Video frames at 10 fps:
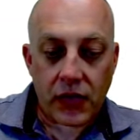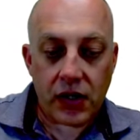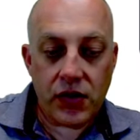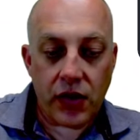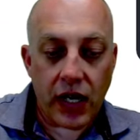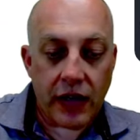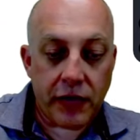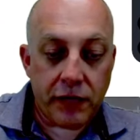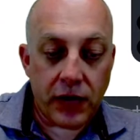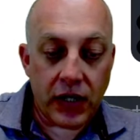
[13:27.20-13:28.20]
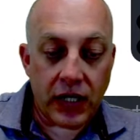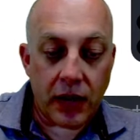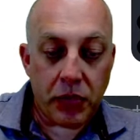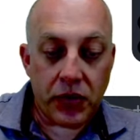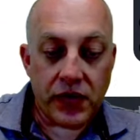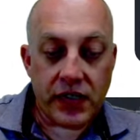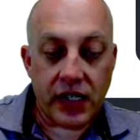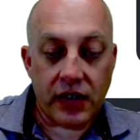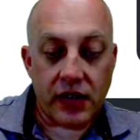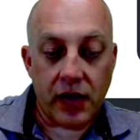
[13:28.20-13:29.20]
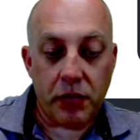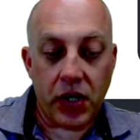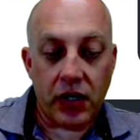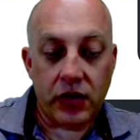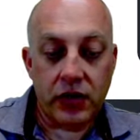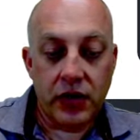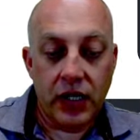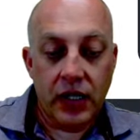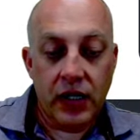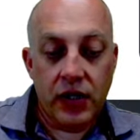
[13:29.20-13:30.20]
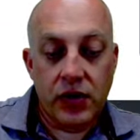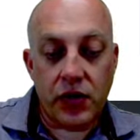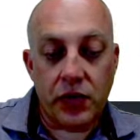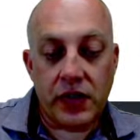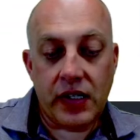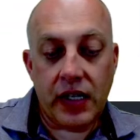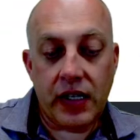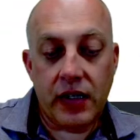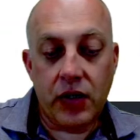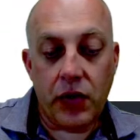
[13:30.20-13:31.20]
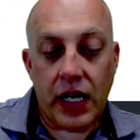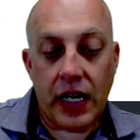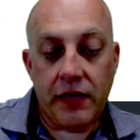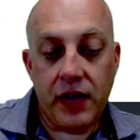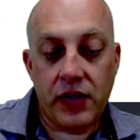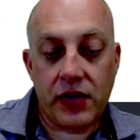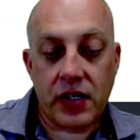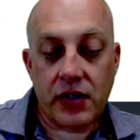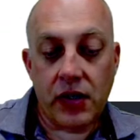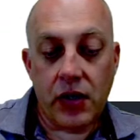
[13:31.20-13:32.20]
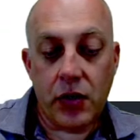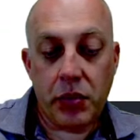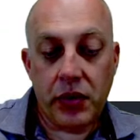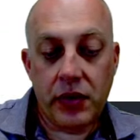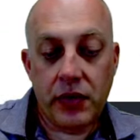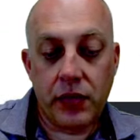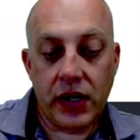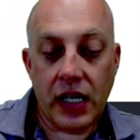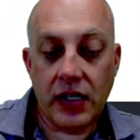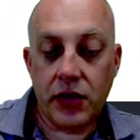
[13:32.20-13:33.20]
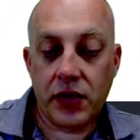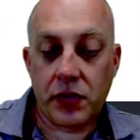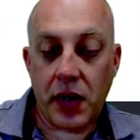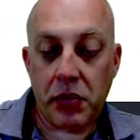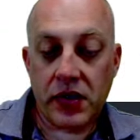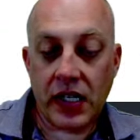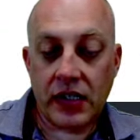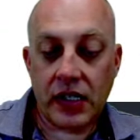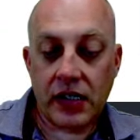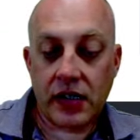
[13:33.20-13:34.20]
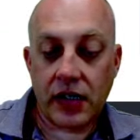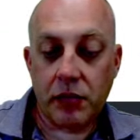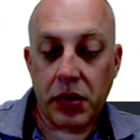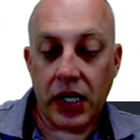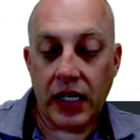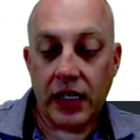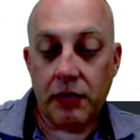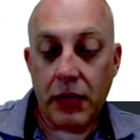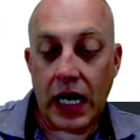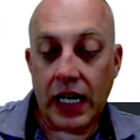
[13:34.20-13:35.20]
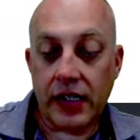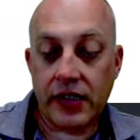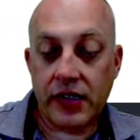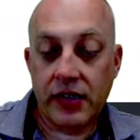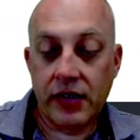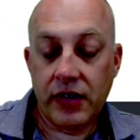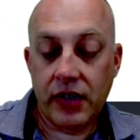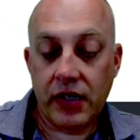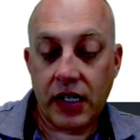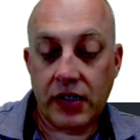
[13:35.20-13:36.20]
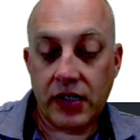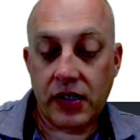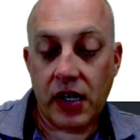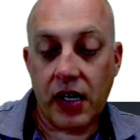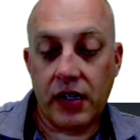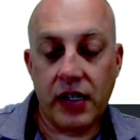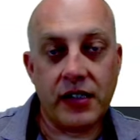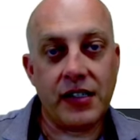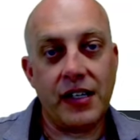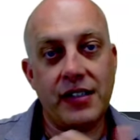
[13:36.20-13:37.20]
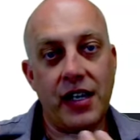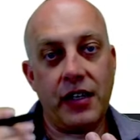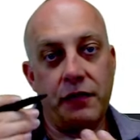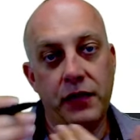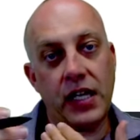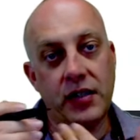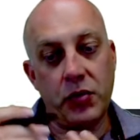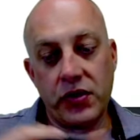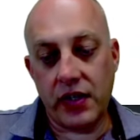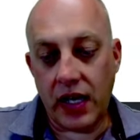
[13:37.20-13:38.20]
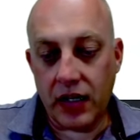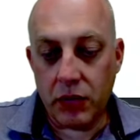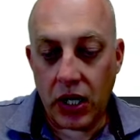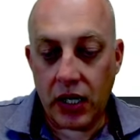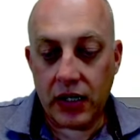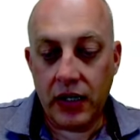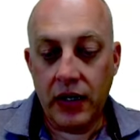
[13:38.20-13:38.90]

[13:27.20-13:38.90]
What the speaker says: So they have a fully coupled stick-slip model. So instead, here's the slope. What they do is represent it as a compliant mass that's it's like a flexible sliding block,